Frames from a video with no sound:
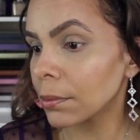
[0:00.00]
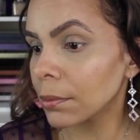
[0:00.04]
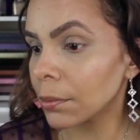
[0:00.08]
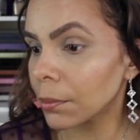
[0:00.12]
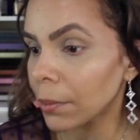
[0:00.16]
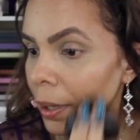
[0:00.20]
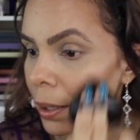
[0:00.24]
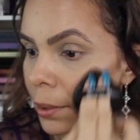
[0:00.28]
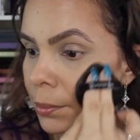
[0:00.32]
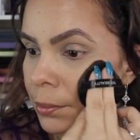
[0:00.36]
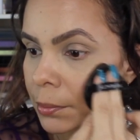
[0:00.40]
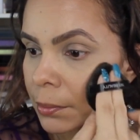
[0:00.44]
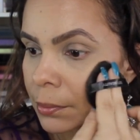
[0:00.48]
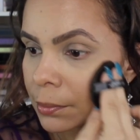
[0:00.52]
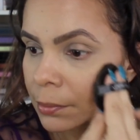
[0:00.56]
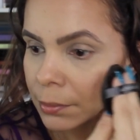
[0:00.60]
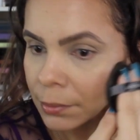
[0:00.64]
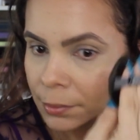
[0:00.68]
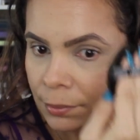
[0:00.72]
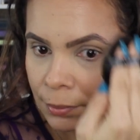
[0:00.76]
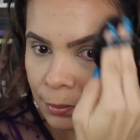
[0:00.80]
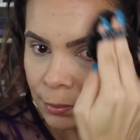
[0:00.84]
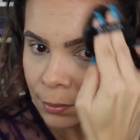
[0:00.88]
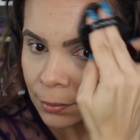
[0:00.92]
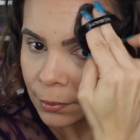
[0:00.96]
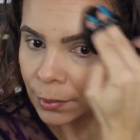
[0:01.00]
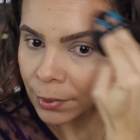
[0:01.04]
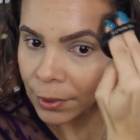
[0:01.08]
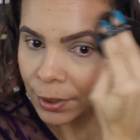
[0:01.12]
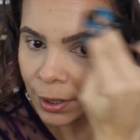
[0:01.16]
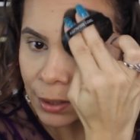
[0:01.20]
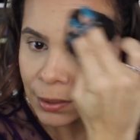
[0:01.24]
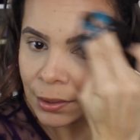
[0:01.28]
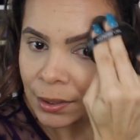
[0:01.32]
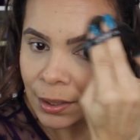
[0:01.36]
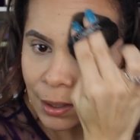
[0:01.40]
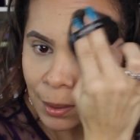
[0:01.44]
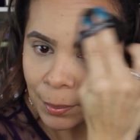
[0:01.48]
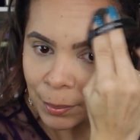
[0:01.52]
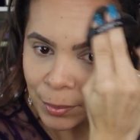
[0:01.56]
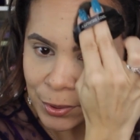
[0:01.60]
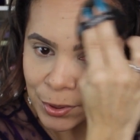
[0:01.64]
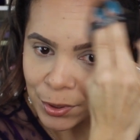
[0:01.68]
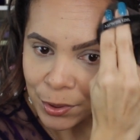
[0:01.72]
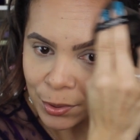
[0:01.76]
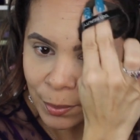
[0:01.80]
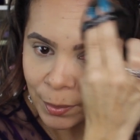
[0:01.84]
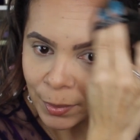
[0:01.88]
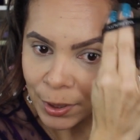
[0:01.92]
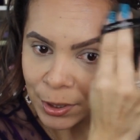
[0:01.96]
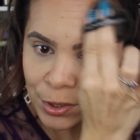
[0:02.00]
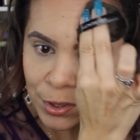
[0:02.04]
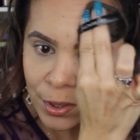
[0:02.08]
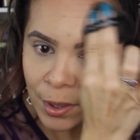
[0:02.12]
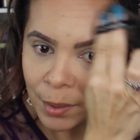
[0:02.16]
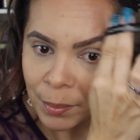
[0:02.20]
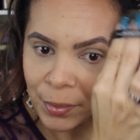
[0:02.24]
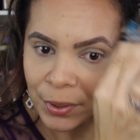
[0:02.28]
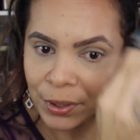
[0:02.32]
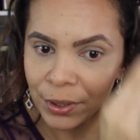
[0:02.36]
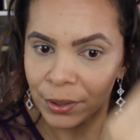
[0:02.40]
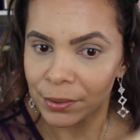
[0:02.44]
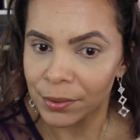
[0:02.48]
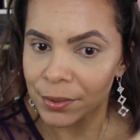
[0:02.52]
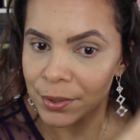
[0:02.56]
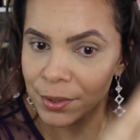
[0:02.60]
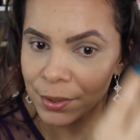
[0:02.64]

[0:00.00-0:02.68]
Wow. Okay, I think I put too much up here.